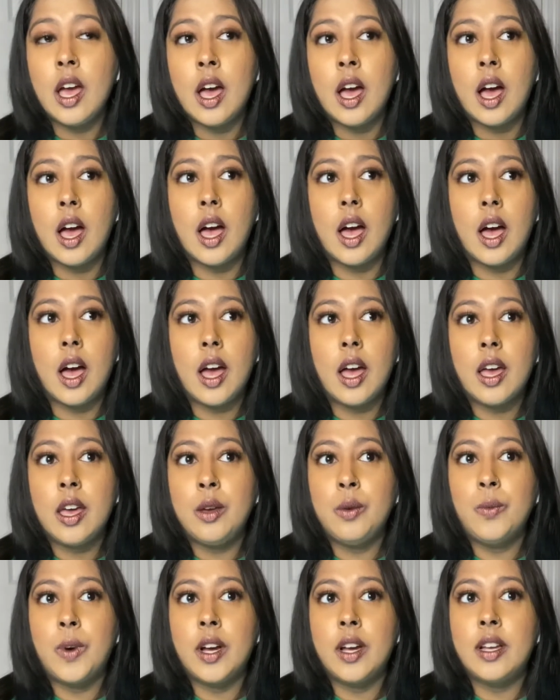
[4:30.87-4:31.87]
I
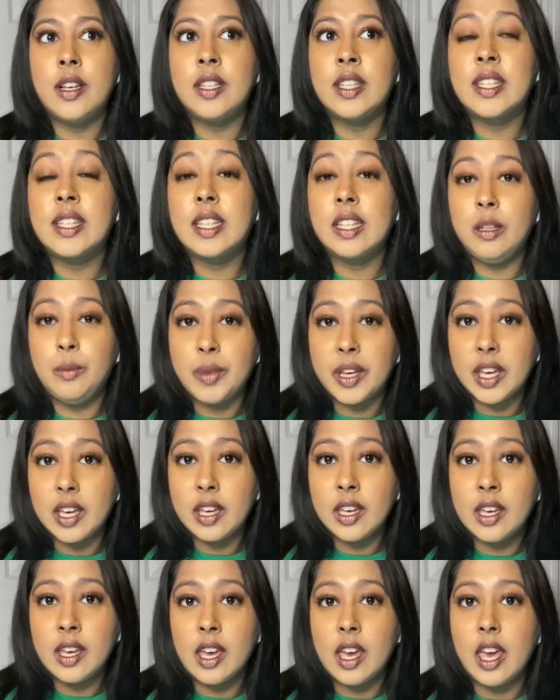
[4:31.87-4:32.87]
was
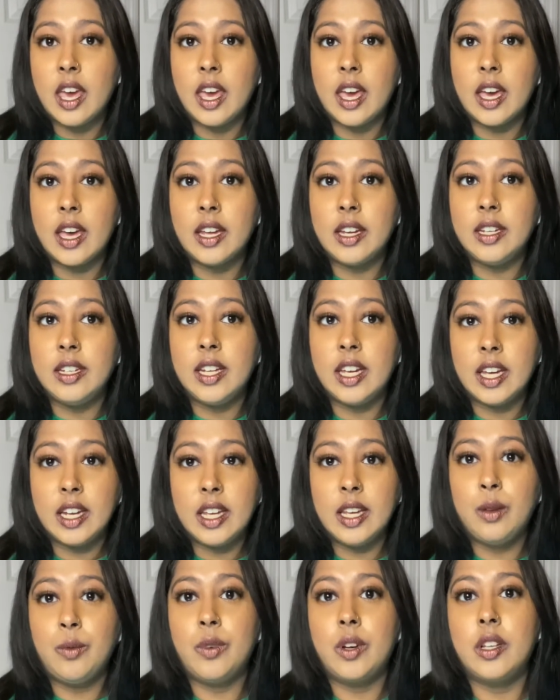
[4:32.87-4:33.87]
sleeping and
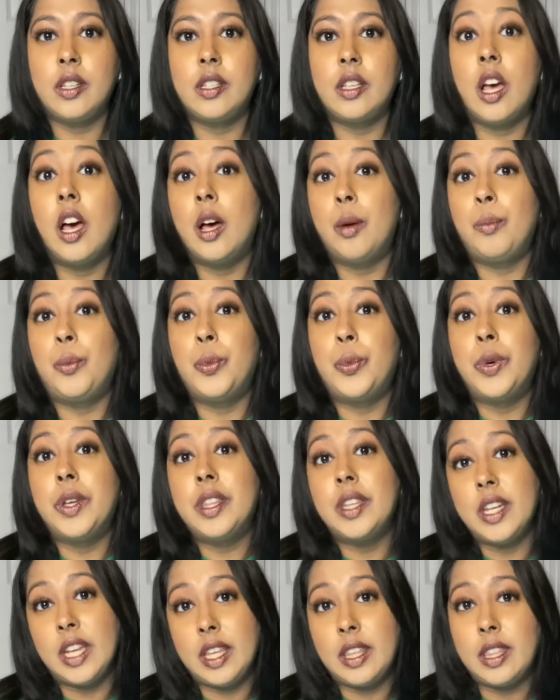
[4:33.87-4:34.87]
Danny was up with
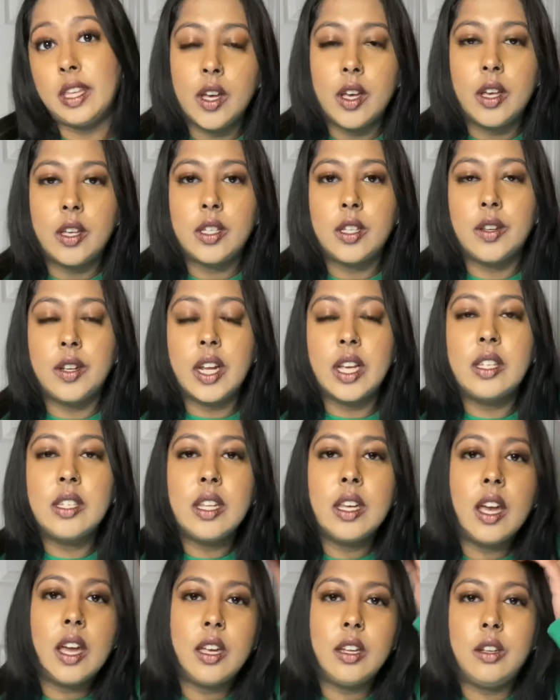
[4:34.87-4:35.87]
Nathan. So next
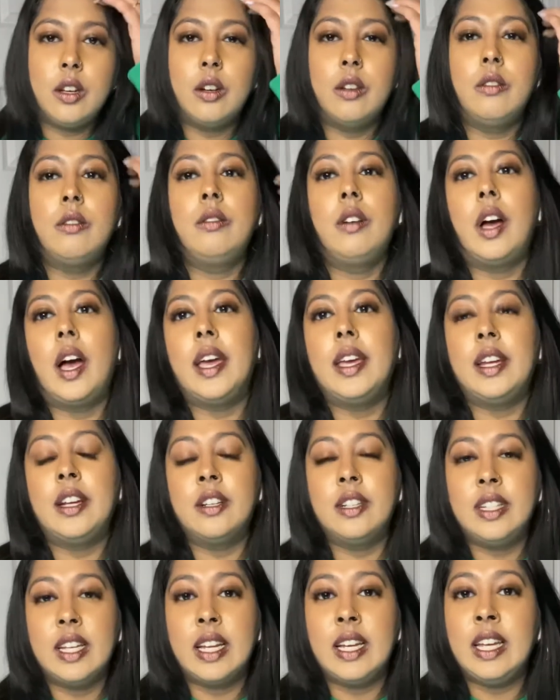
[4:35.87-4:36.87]
thing I know, I hear
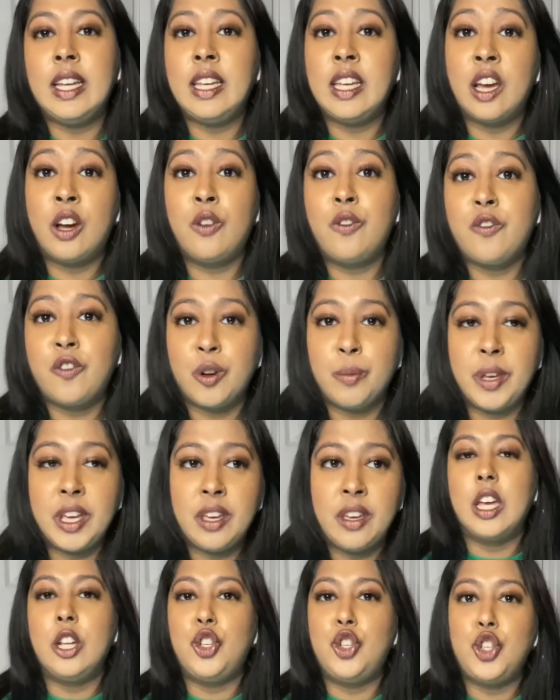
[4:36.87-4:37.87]
Danny yell for
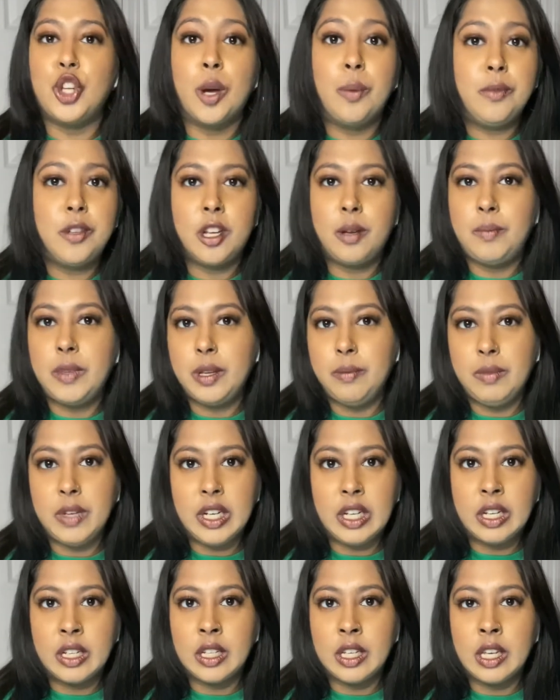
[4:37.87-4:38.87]
me. I jumped up
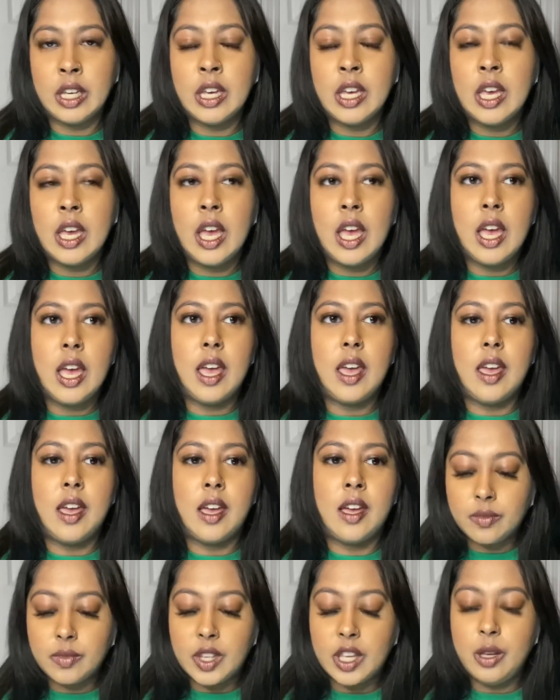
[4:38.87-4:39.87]
immediately
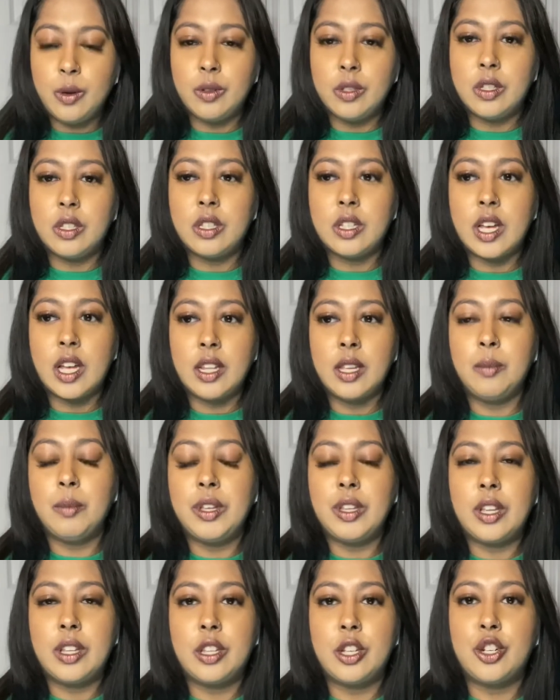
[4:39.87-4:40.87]
and he was telling me
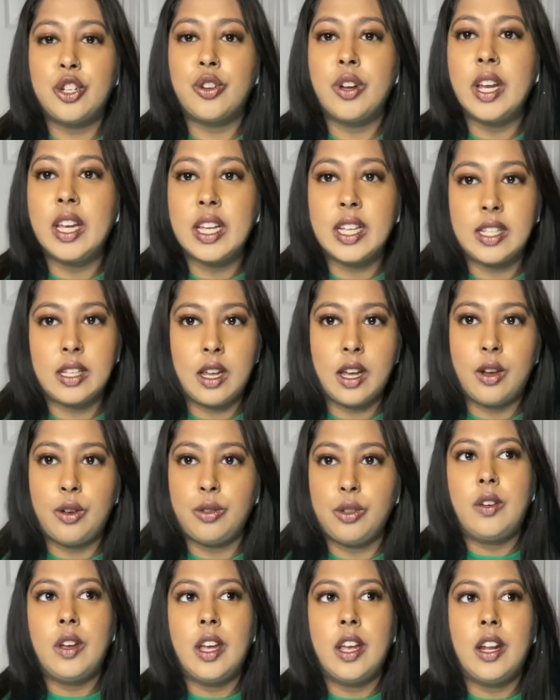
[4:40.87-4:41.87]
that the trach is out.
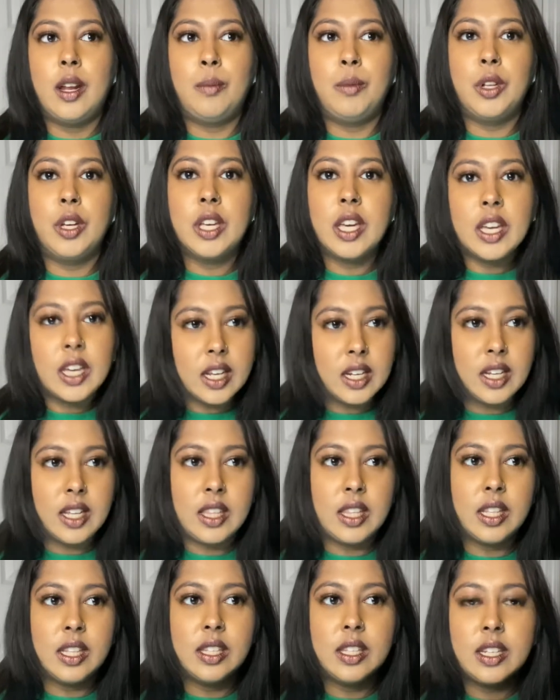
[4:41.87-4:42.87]
And I'm looking at
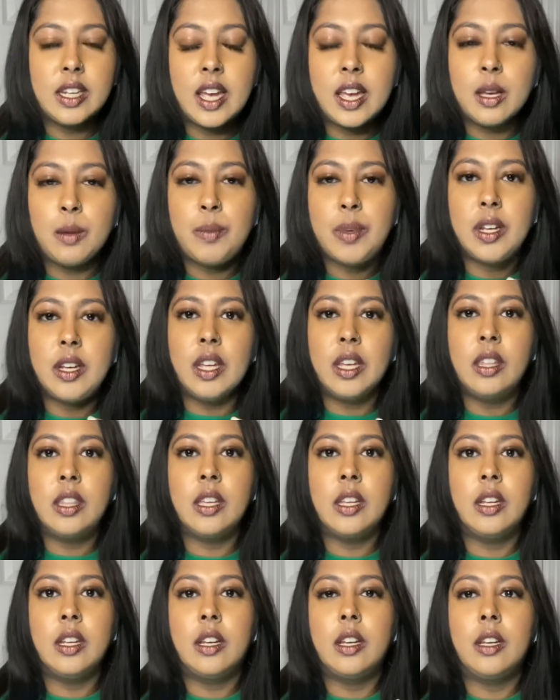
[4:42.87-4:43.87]
Nathan's neck, but
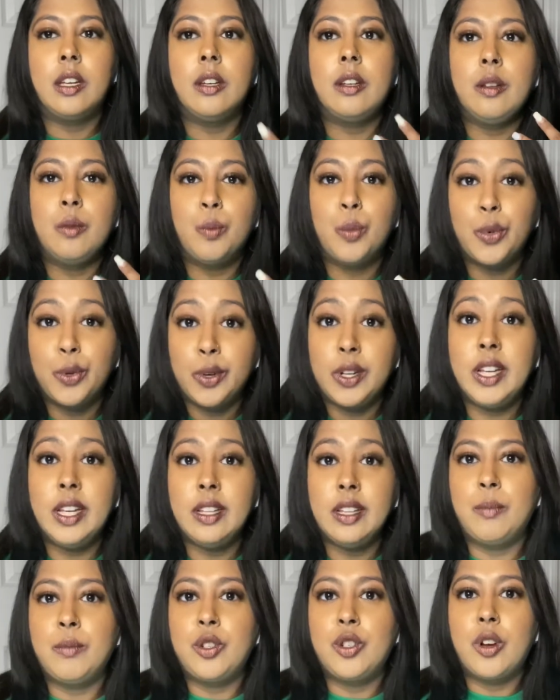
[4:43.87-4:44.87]
Nathan couldn't breathe.
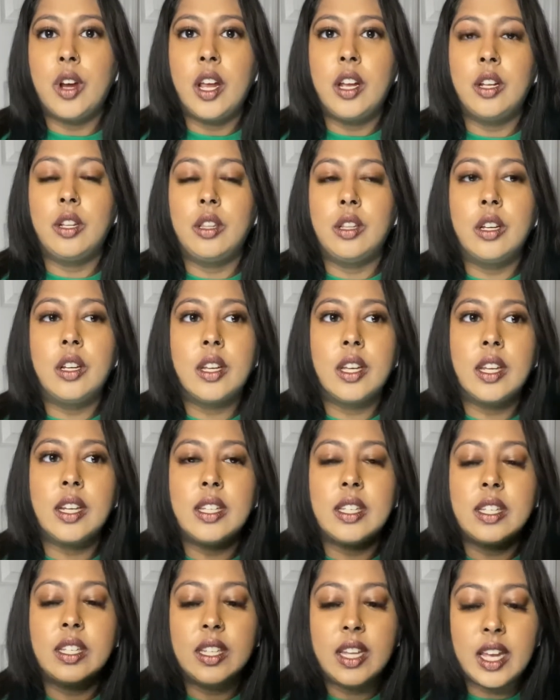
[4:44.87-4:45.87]
I'm trying to look at his
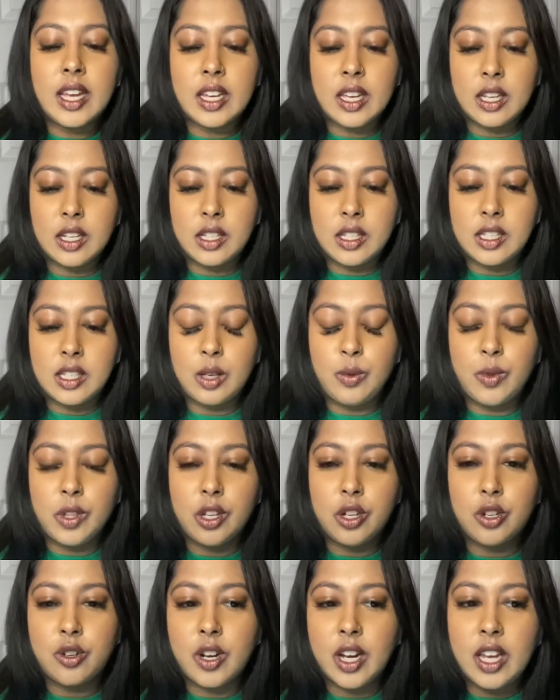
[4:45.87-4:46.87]
neck and see where the
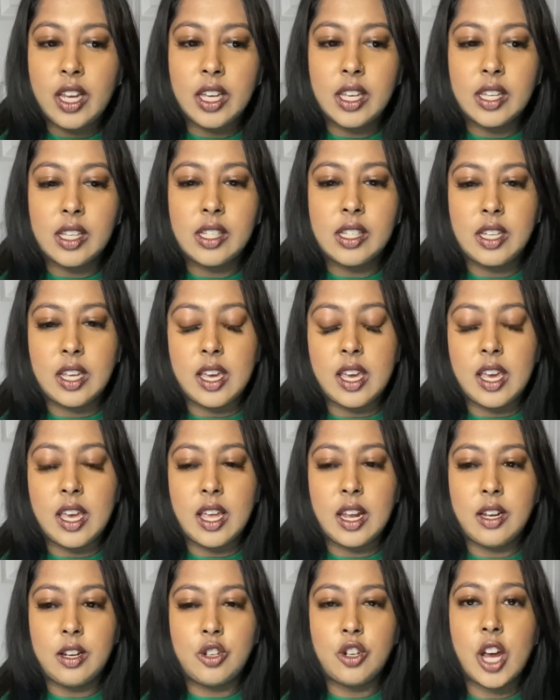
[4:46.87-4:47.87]
trach is
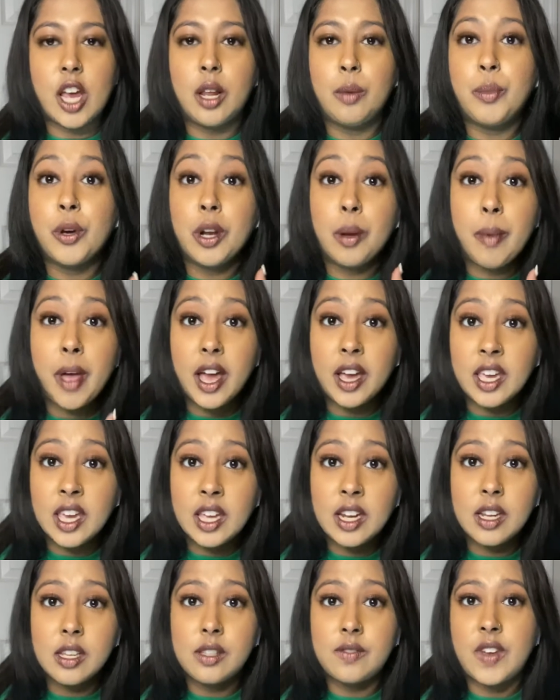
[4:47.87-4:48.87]
and try to put it back
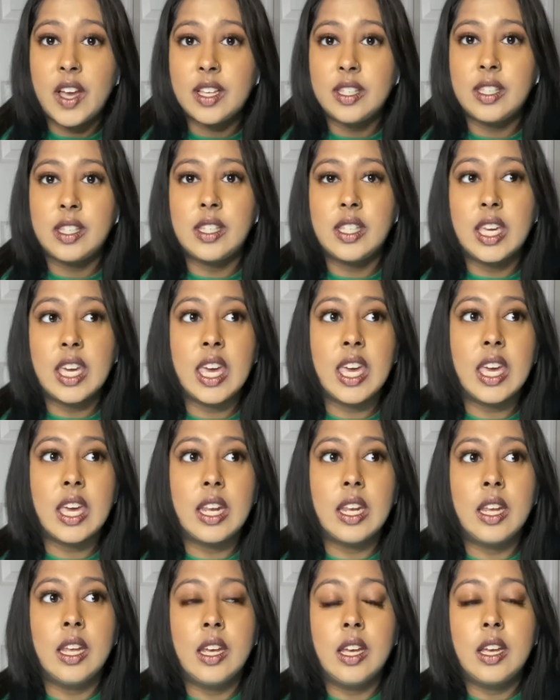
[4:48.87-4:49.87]
in as fast as I can
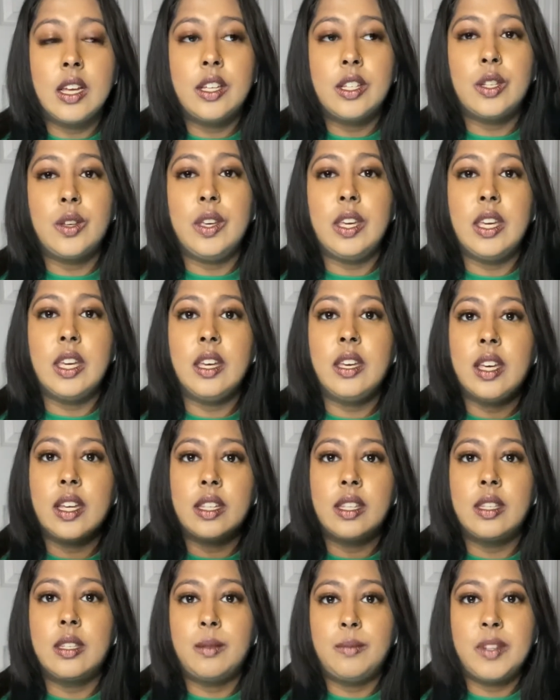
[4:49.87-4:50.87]
so he can get
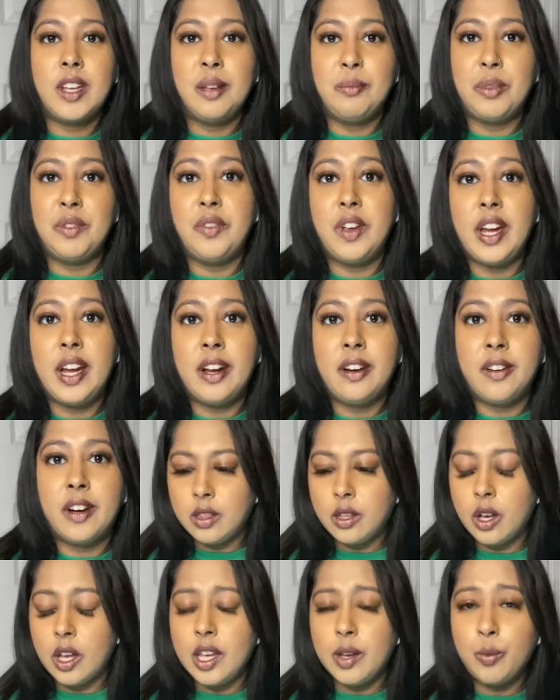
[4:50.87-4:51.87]
some type of air in.
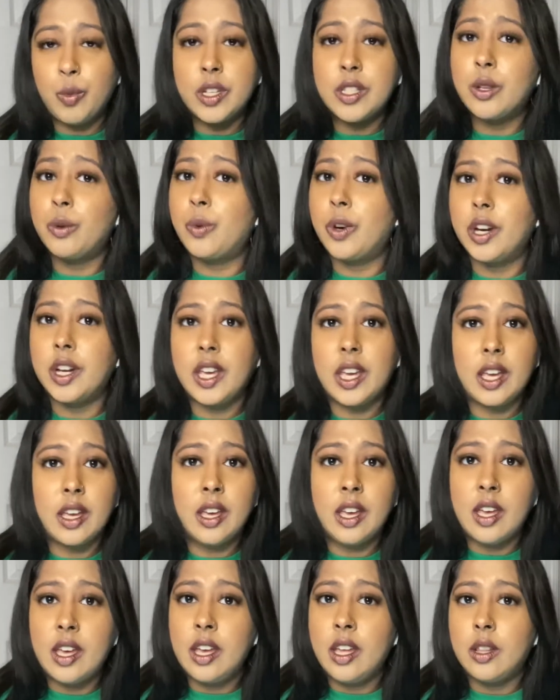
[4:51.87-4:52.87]
It wasn't
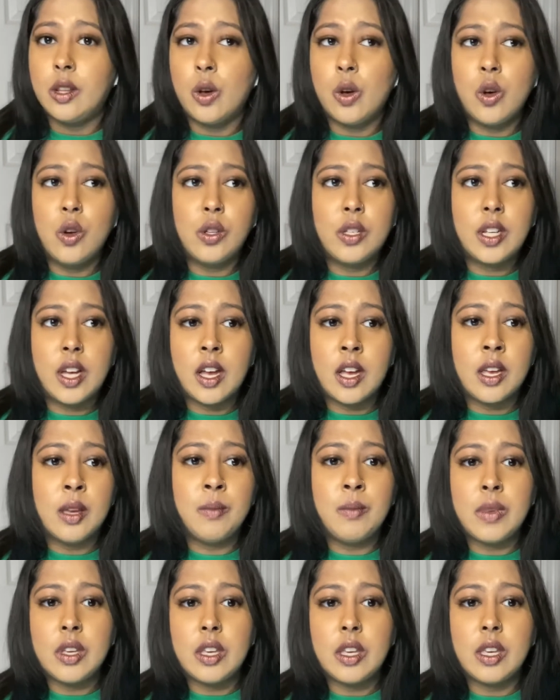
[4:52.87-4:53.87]
working. The whole
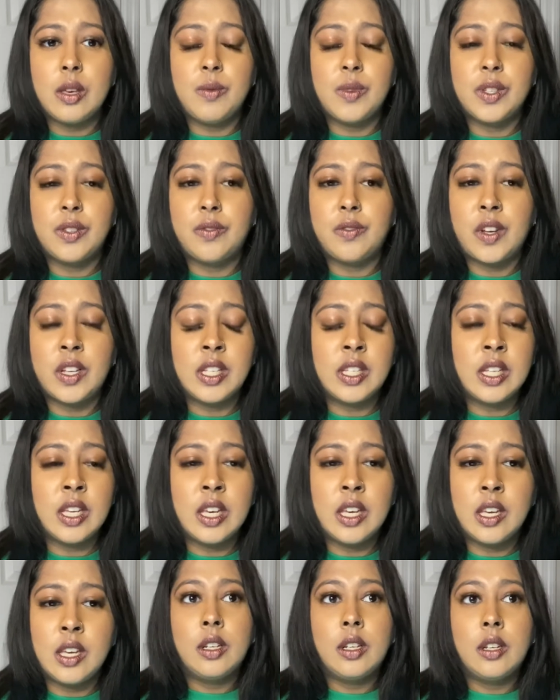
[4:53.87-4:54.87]
time he was
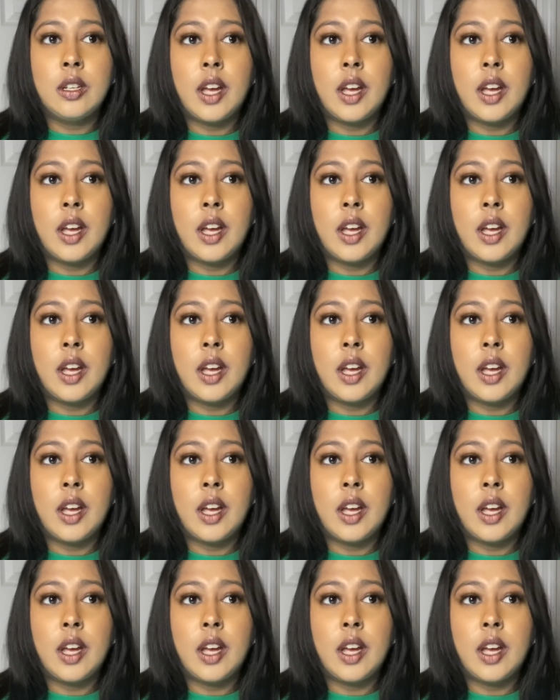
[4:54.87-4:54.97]
fussing.